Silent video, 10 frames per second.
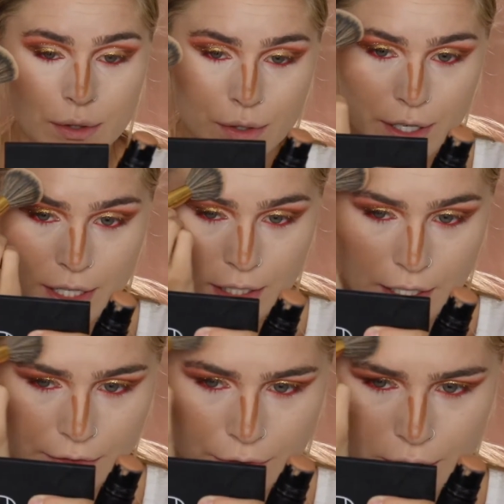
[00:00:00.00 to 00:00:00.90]
crazy
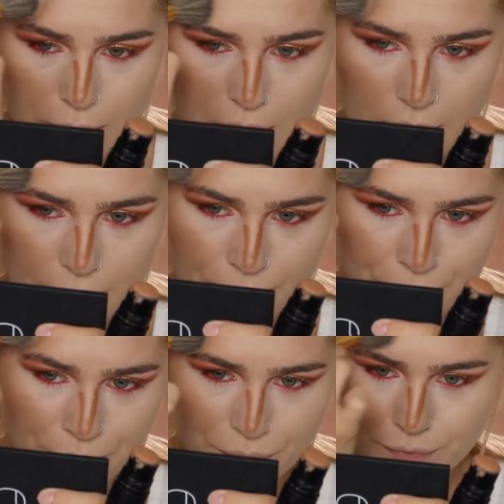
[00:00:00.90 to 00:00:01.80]
there for a minute.
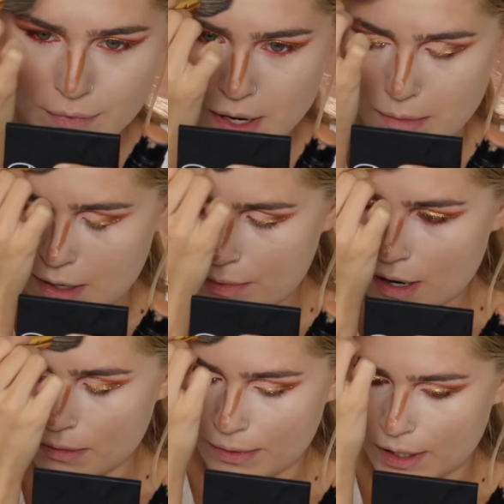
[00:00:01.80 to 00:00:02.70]
I mean, it
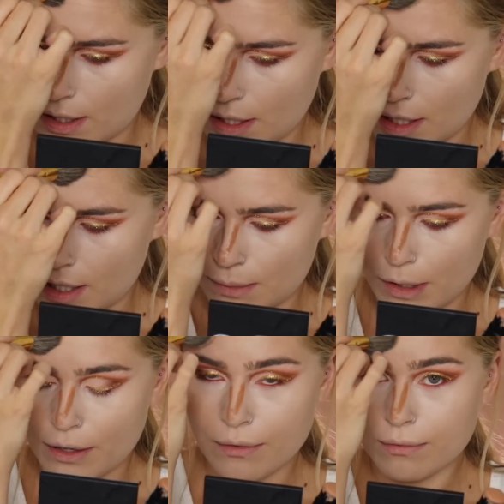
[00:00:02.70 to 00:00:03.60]
probably still is, but